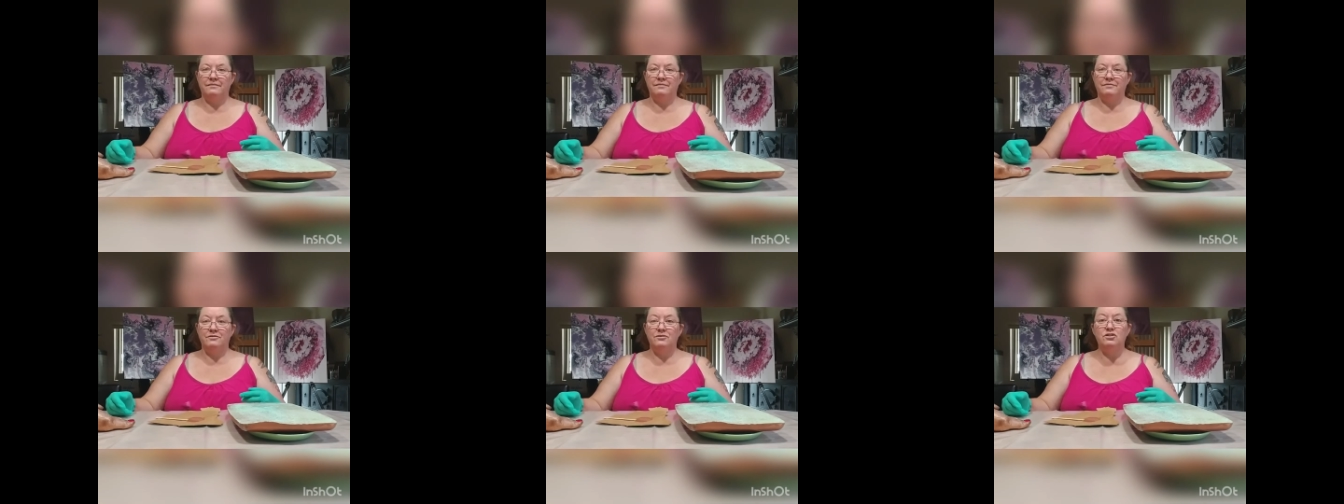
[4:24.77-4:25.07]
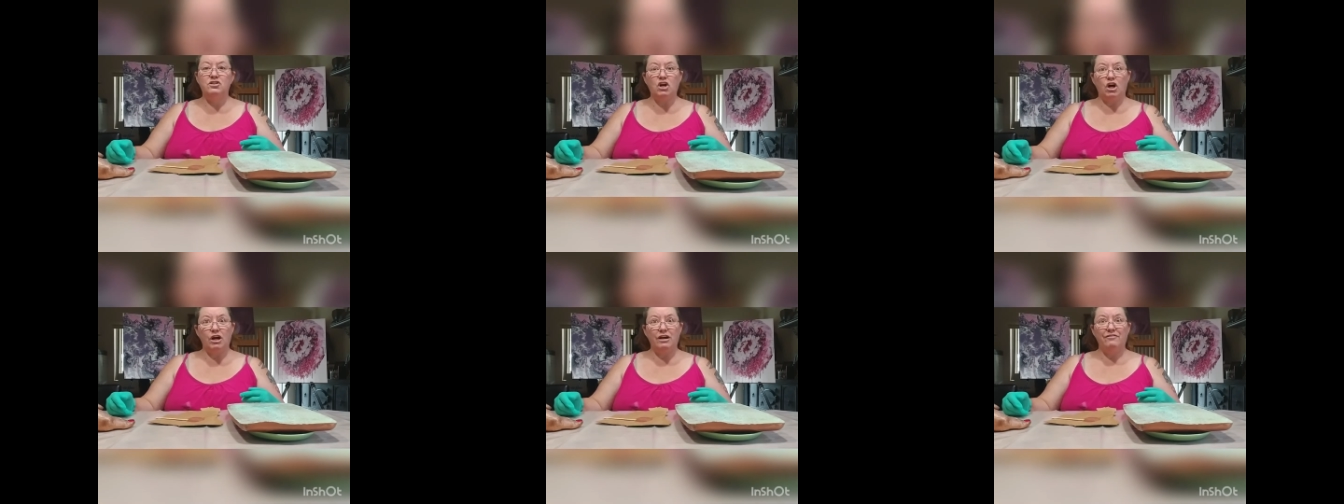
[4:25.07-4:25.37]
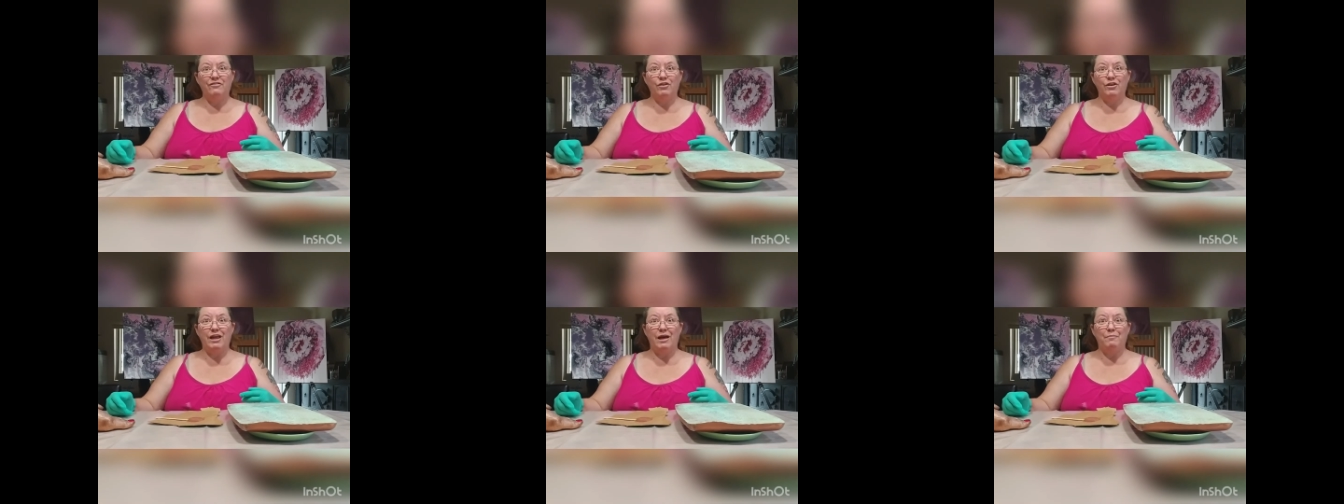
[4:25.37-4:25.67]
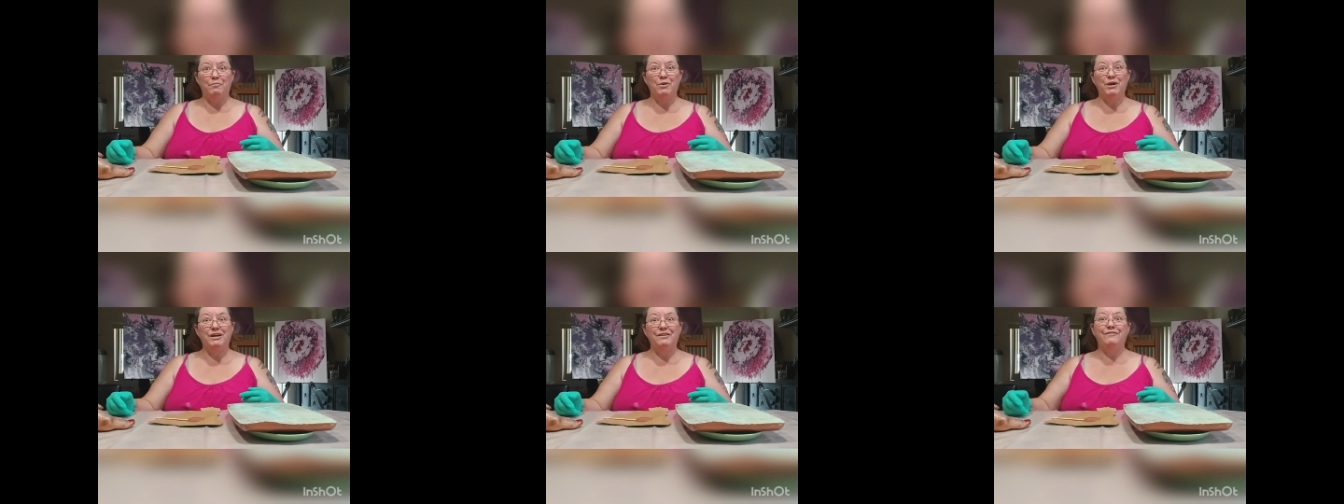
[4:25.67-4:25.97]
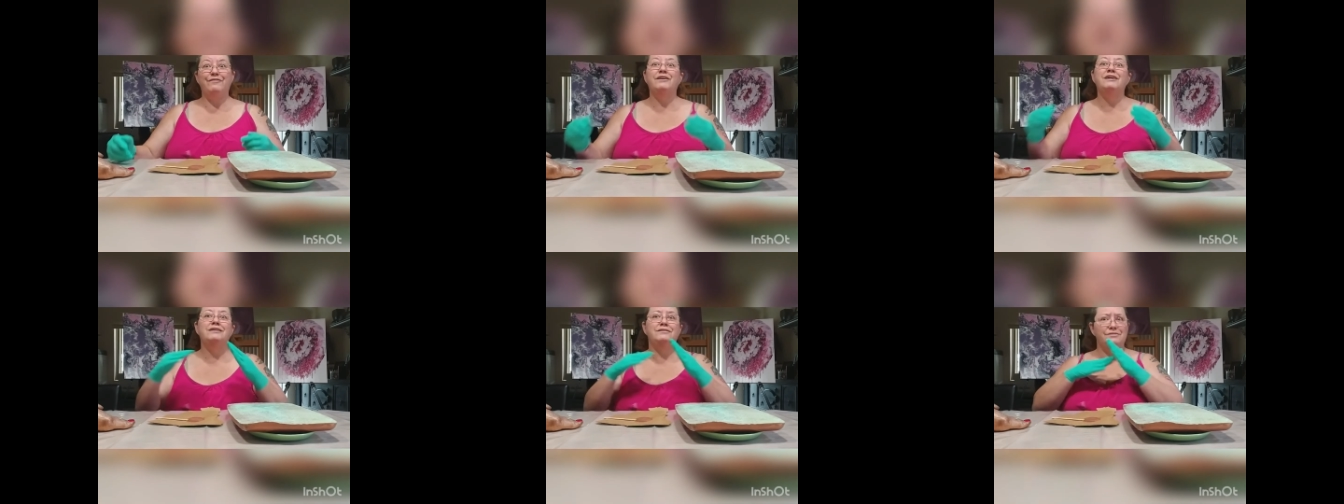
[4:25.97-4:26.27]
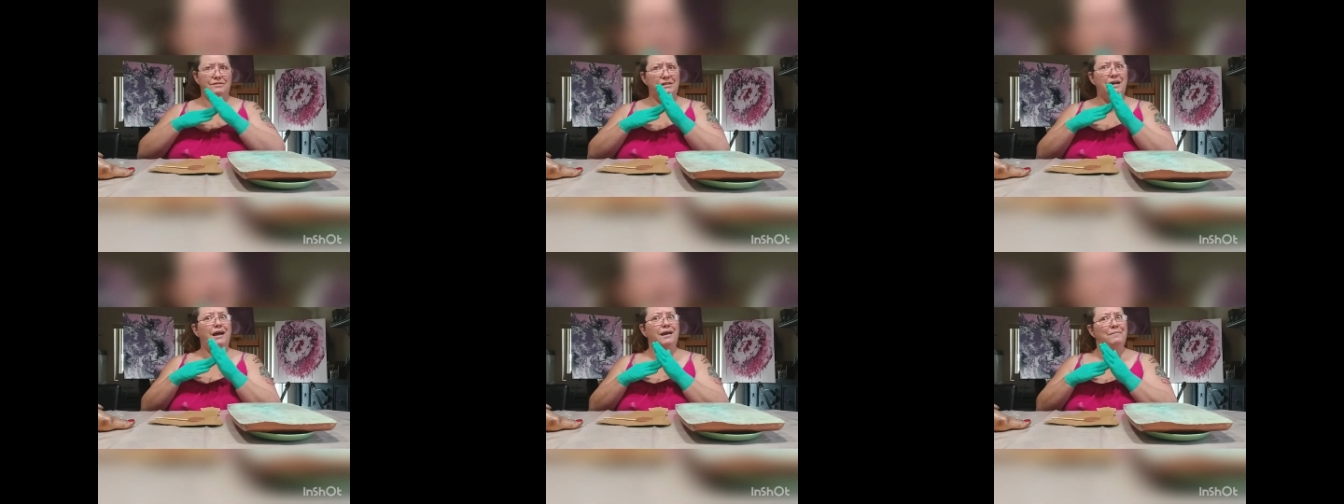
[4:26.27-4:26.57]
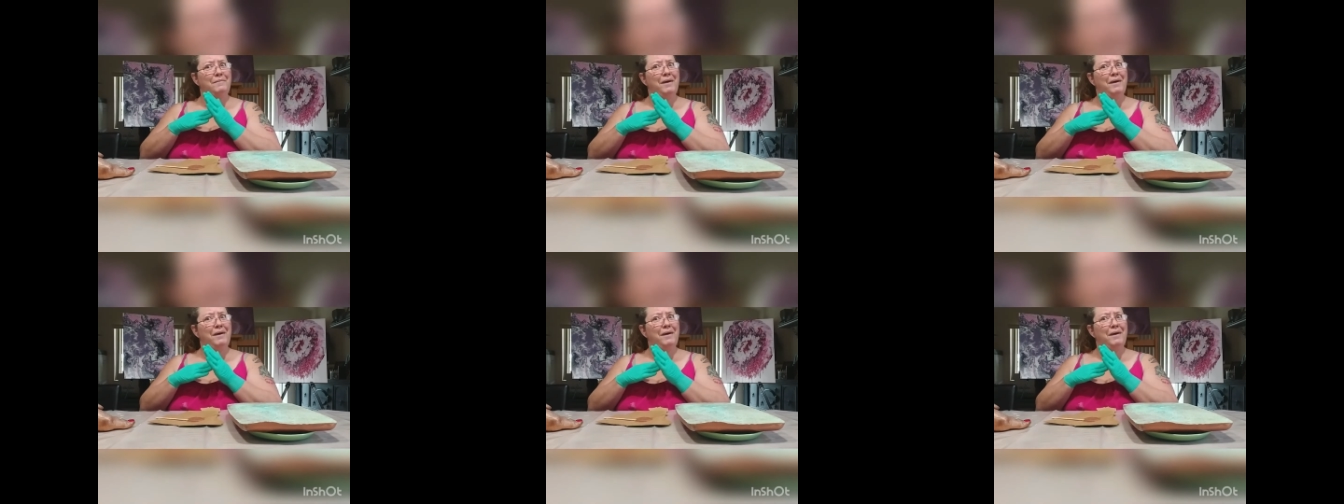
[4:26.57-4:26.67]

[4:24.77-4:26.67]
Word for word: Sorry for that brief time